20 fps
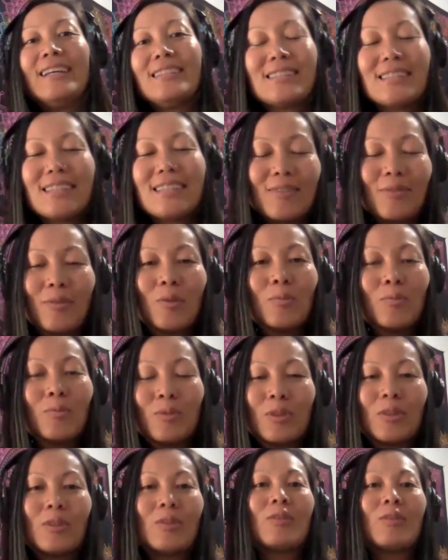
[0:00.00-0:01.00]
it's like
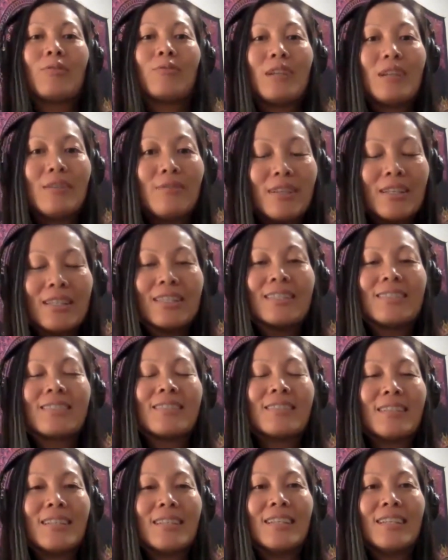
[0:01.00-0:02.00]
the 3 of us.
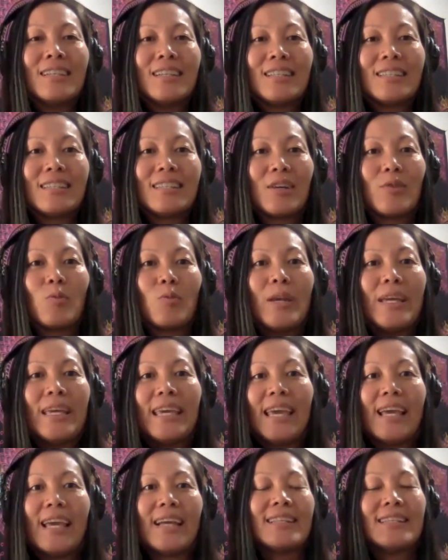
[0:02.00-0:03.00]
It's like we
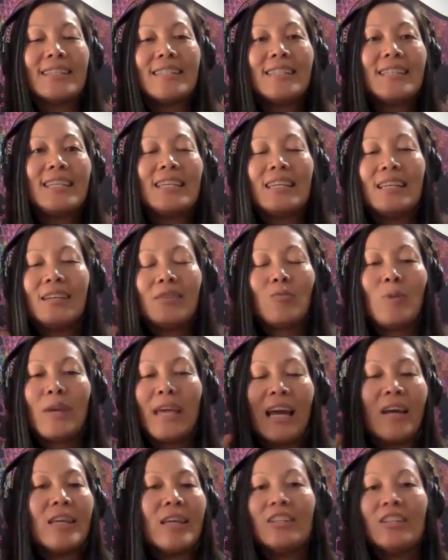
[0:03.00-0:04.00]
can't see,
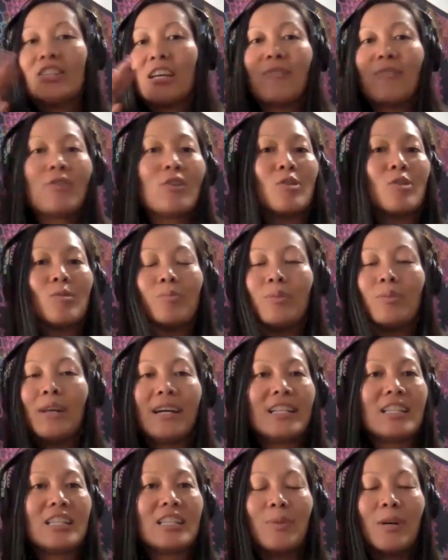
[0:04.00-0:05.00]
we each have our own
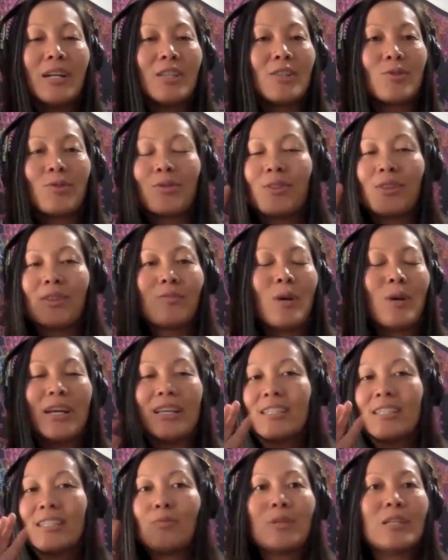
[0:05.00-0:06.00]
blind spots or
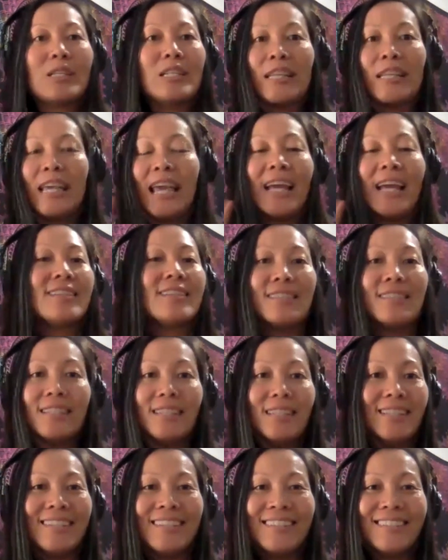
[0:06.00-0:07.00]
ways that we can't
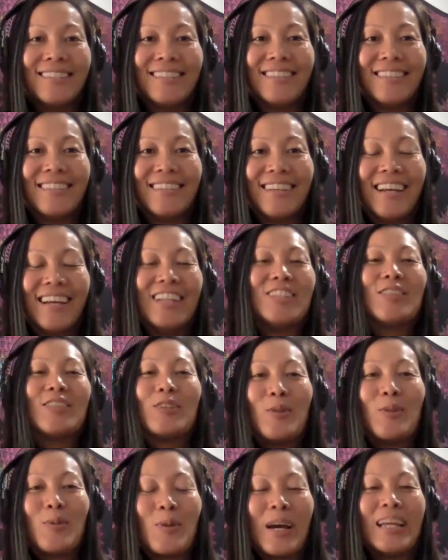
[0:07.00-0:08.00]
see. And so
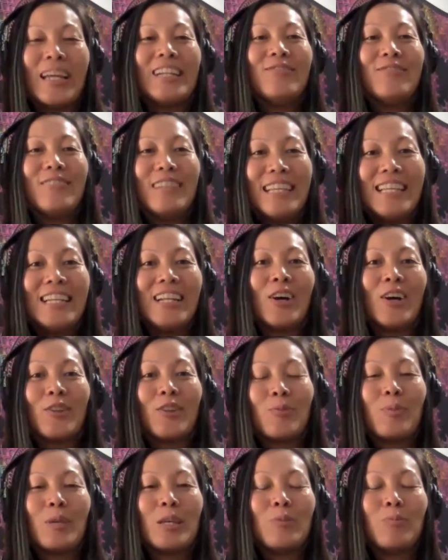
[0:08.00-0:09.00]
you kind of need
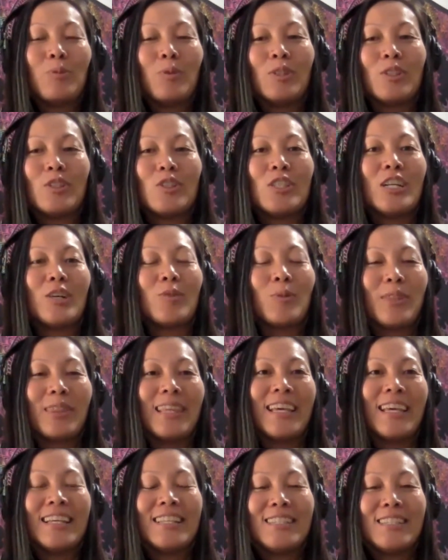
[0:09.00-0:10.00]
other people to share what
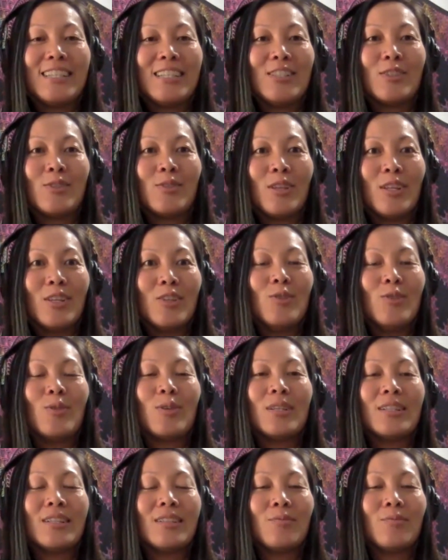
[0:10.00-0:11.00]
they see. So then
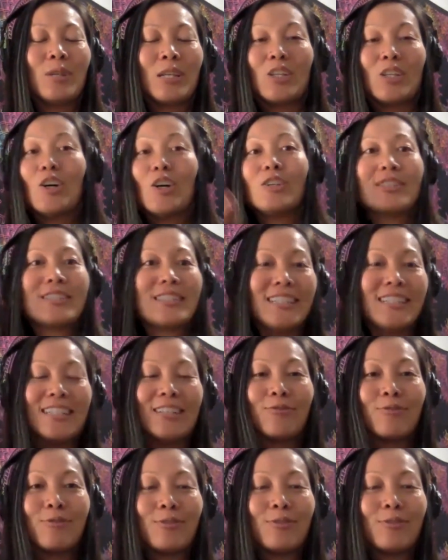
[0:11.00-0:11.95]
we can all see